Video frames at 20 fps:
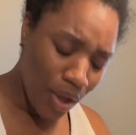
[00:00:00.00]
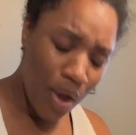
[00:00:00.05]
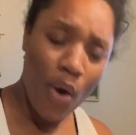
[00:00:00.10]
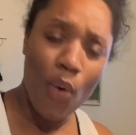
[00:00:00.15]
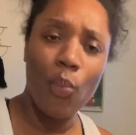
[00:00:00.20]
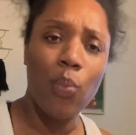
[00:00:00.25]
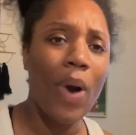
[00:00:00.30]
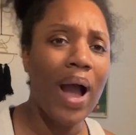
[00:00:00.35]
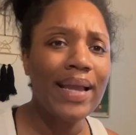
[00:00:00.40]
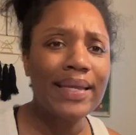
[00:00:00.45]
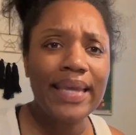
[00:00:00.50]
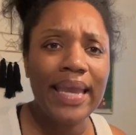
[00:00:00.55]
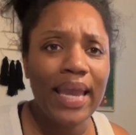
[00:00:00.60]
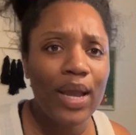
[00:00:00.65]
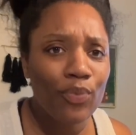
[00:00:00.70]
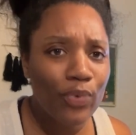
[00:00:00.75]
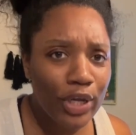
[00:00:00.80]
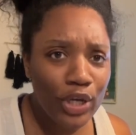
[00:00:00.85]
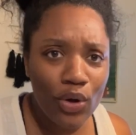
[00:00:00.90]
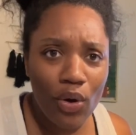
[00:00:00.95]
Why can't
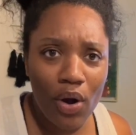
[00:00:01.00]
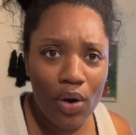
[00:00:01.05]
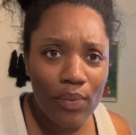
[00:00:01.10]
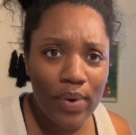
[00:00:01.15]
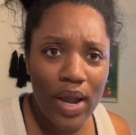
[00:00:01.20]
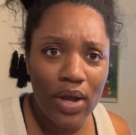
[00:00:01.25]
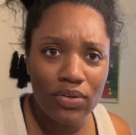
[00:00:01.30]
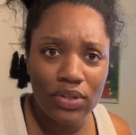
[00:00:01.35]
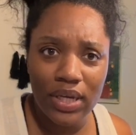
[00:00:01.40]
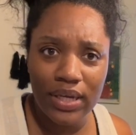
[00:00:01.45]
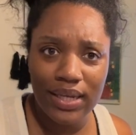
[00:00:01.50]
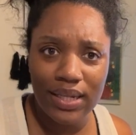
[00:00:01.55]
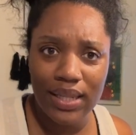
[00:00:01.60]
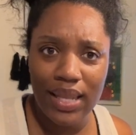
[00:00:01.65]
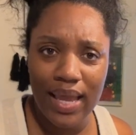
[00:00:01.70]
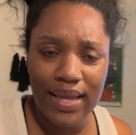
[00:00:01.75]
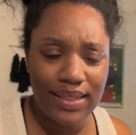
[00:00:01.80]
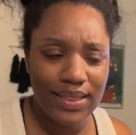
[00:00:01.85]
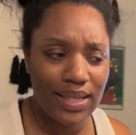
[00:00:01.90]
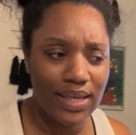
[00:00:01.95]
we go around looking
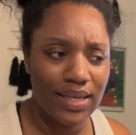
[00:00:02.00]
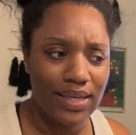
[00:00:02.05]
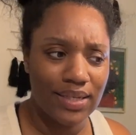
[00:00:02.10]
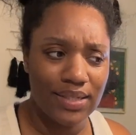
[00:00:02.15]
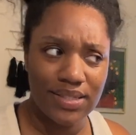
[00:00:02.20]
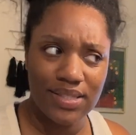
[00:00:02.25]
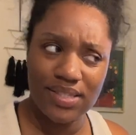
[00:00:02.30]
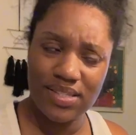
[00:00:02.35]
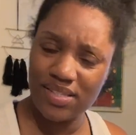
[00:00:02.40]
like this?